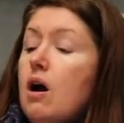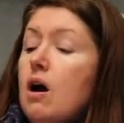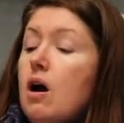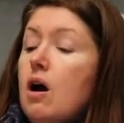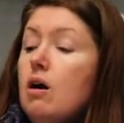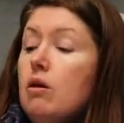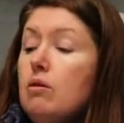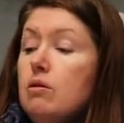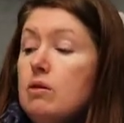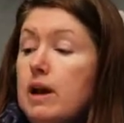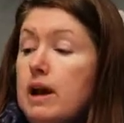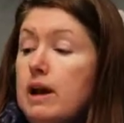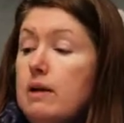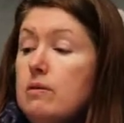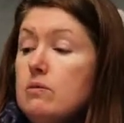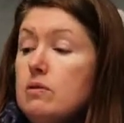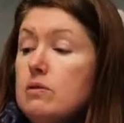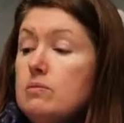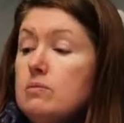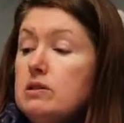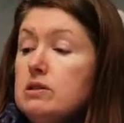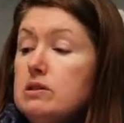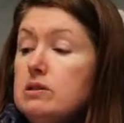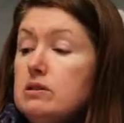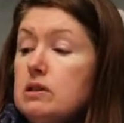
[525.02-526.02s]
Okay, when
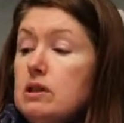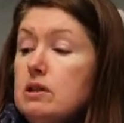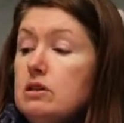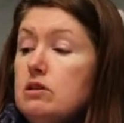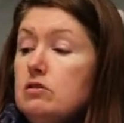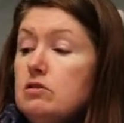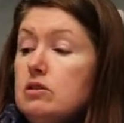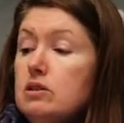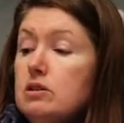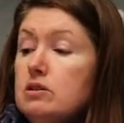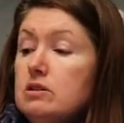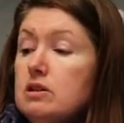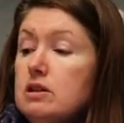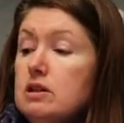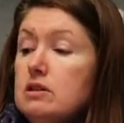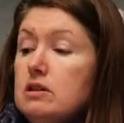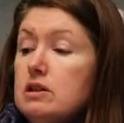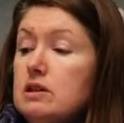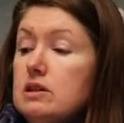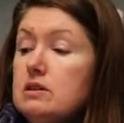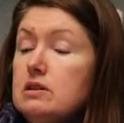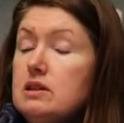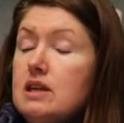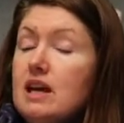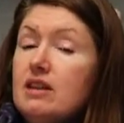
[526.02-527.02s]
Miss Skinner looked at
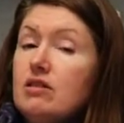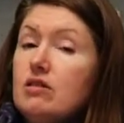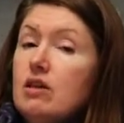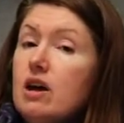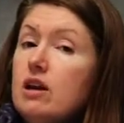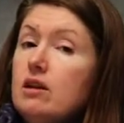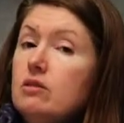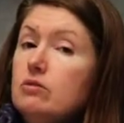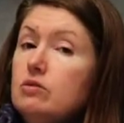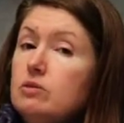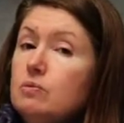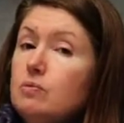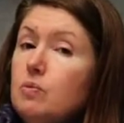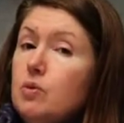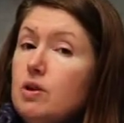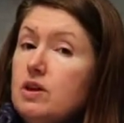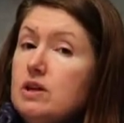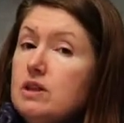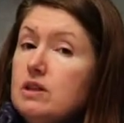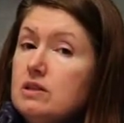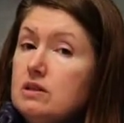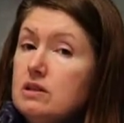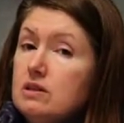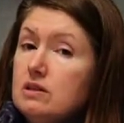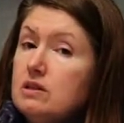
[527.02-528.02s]
this, I thought it was
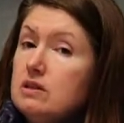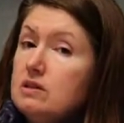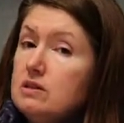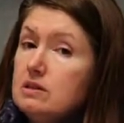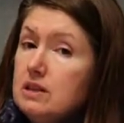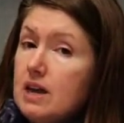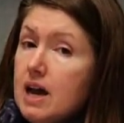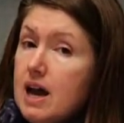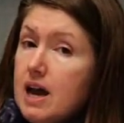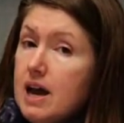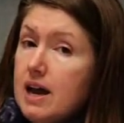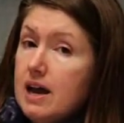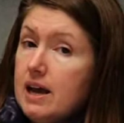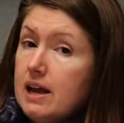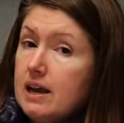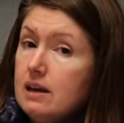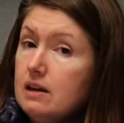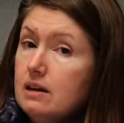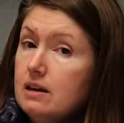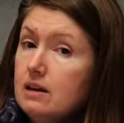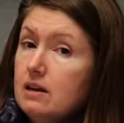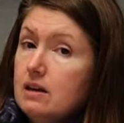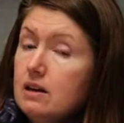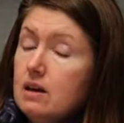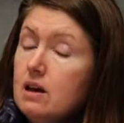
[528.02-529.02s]
pointing to the
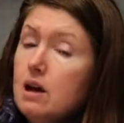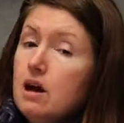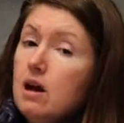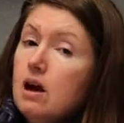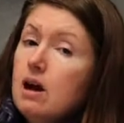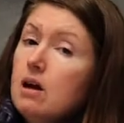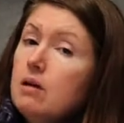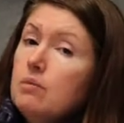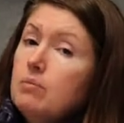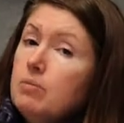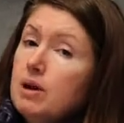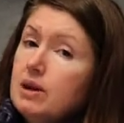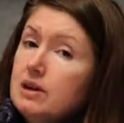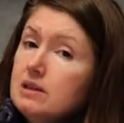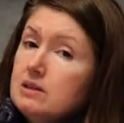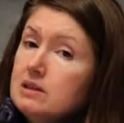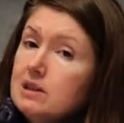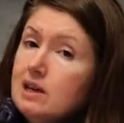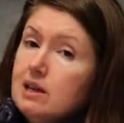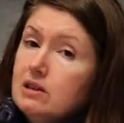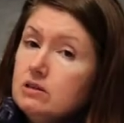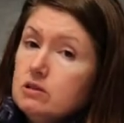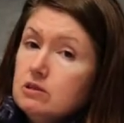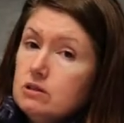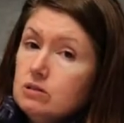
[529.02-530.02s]
sign, but it's
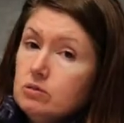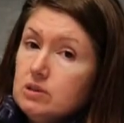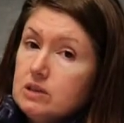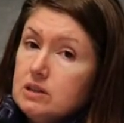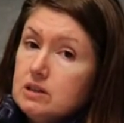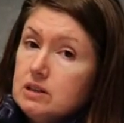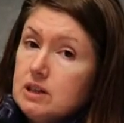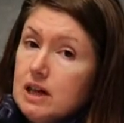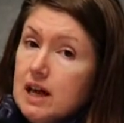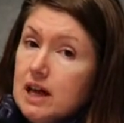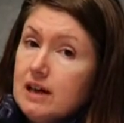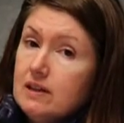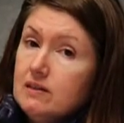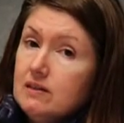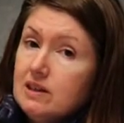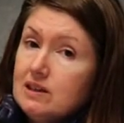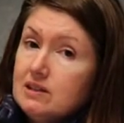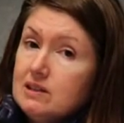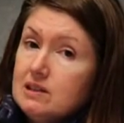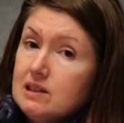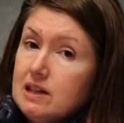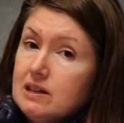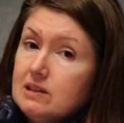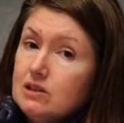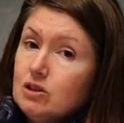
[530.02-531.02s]
also a sign that
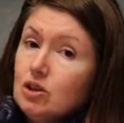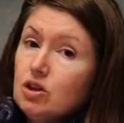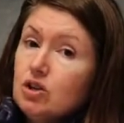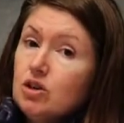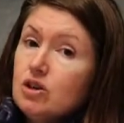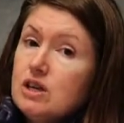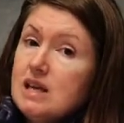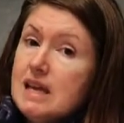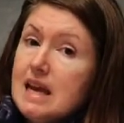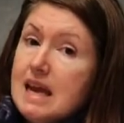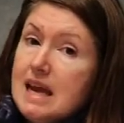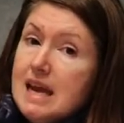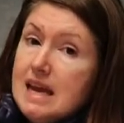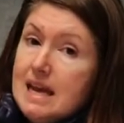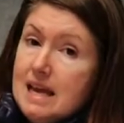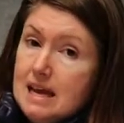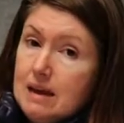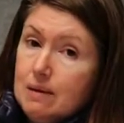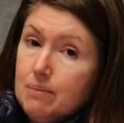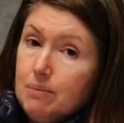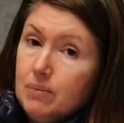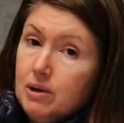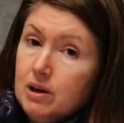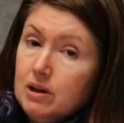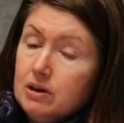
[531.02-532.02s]
says her
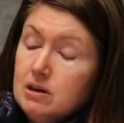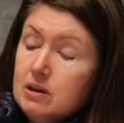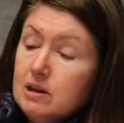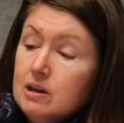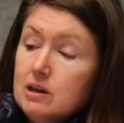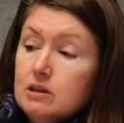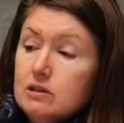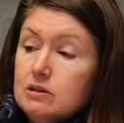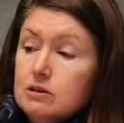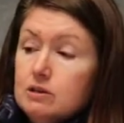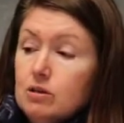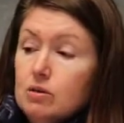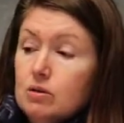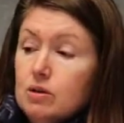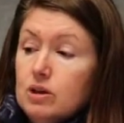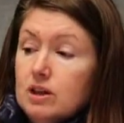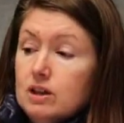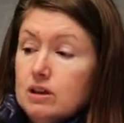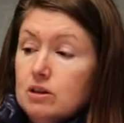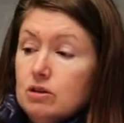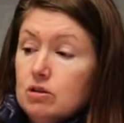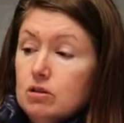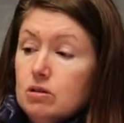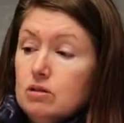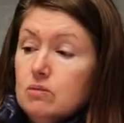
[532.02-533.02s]
name. So
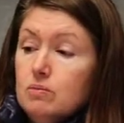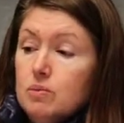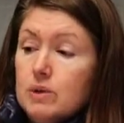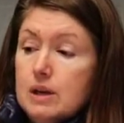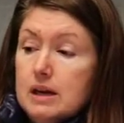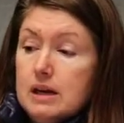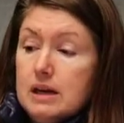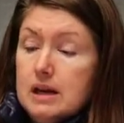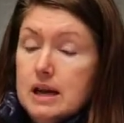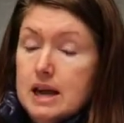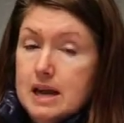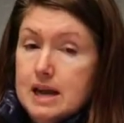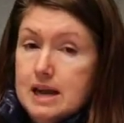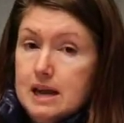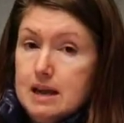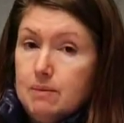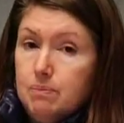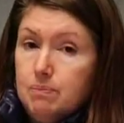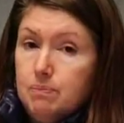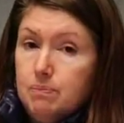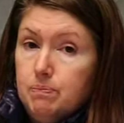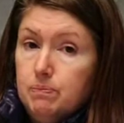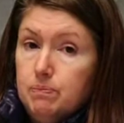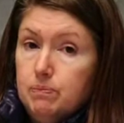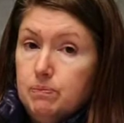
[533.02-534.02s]
it could be name.